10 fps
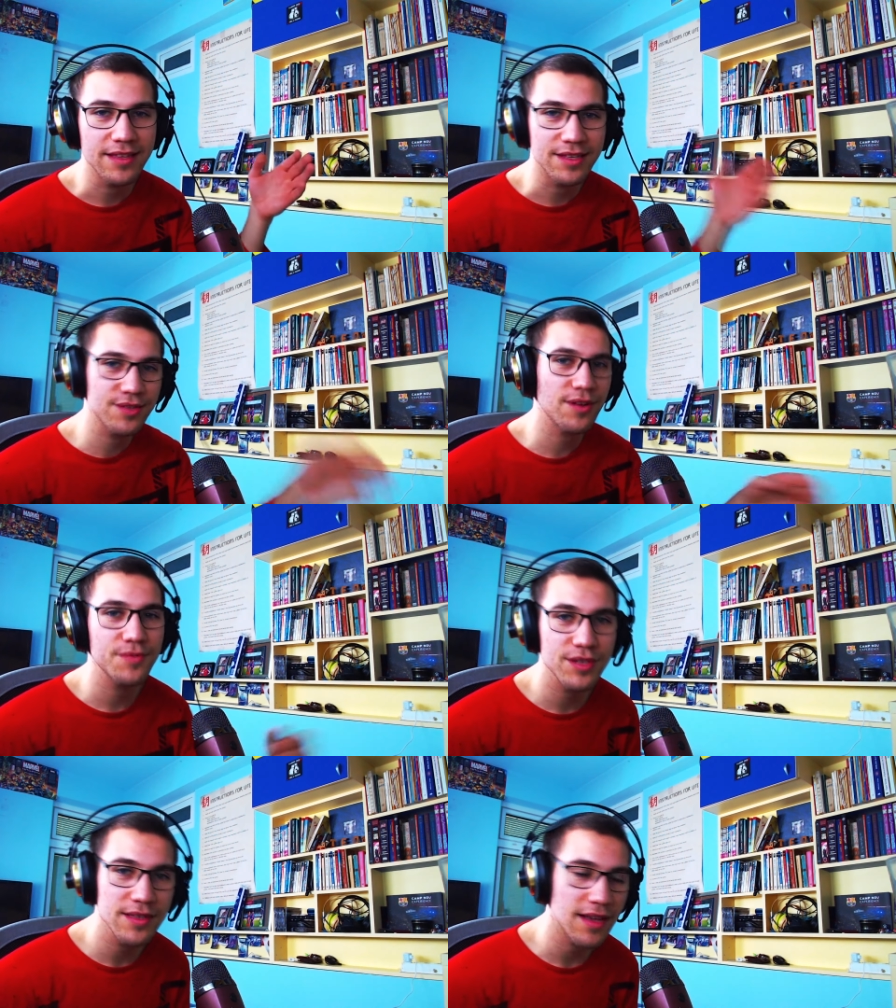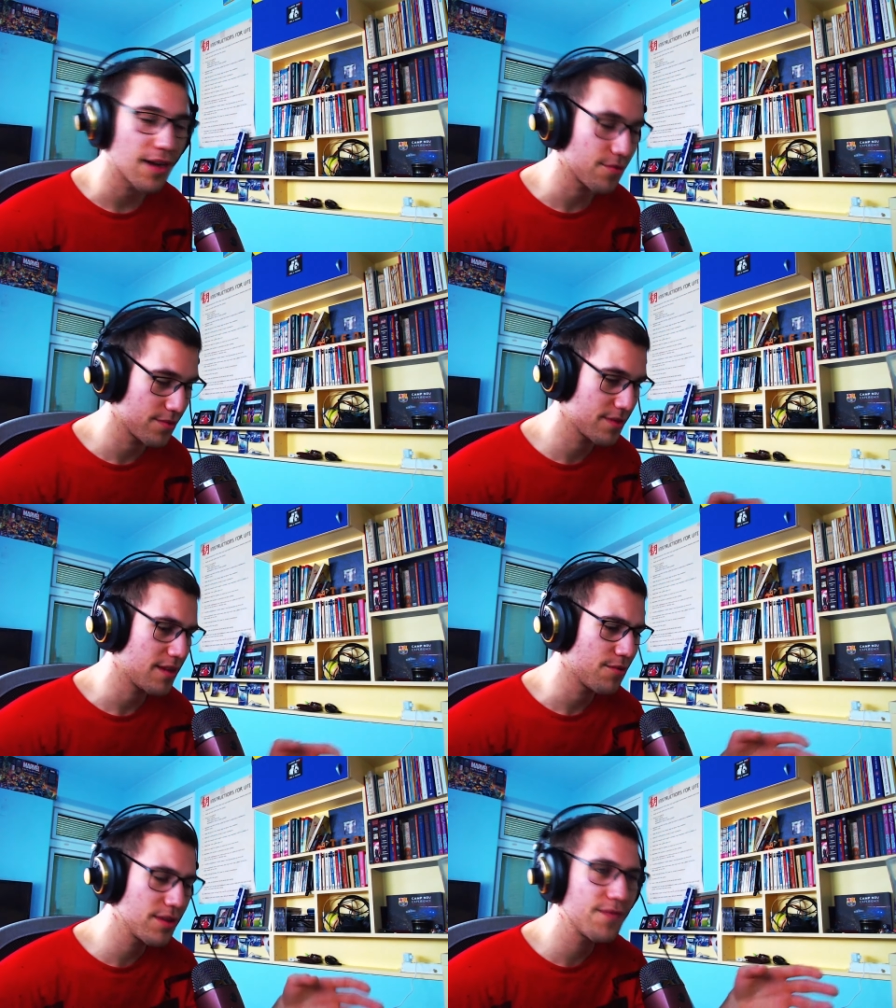the description. I
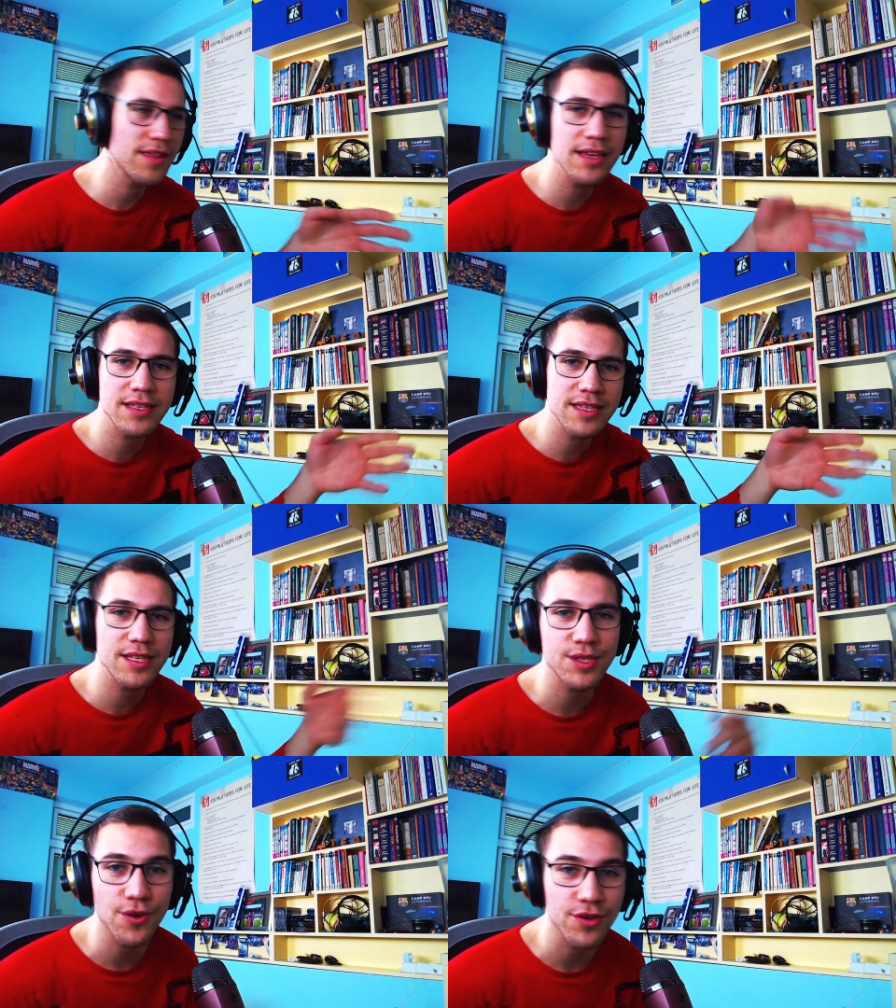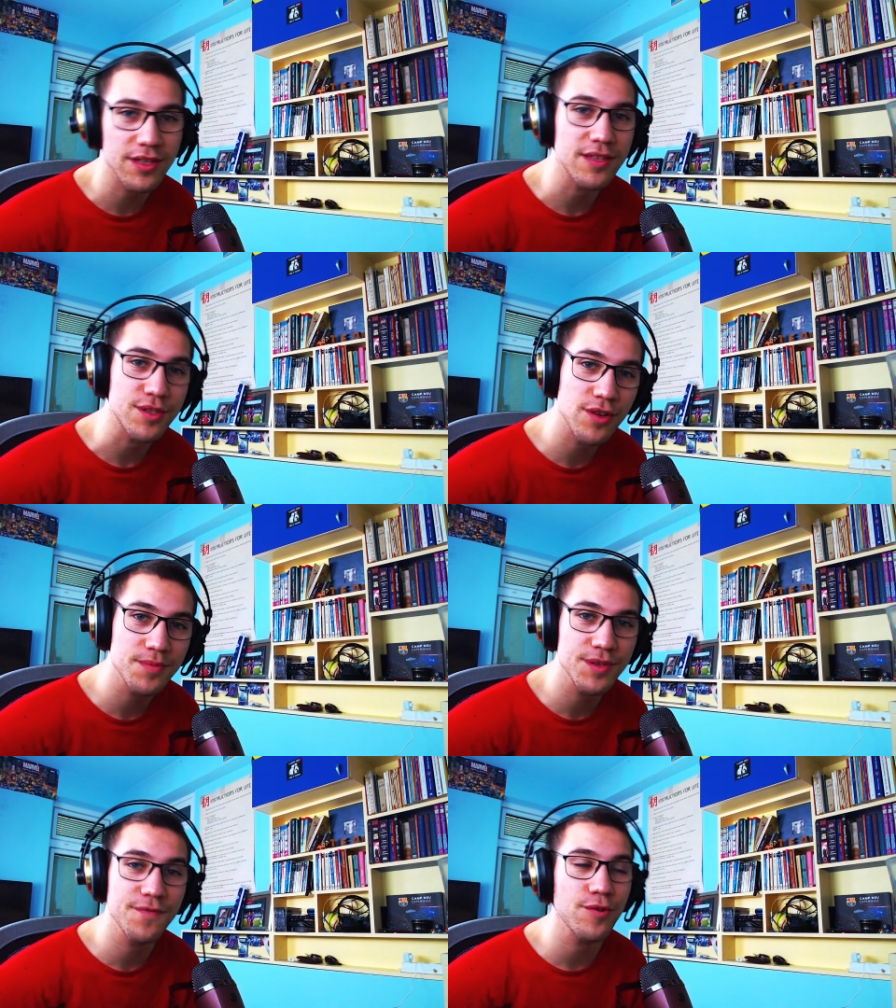will leave a link to this song in the description.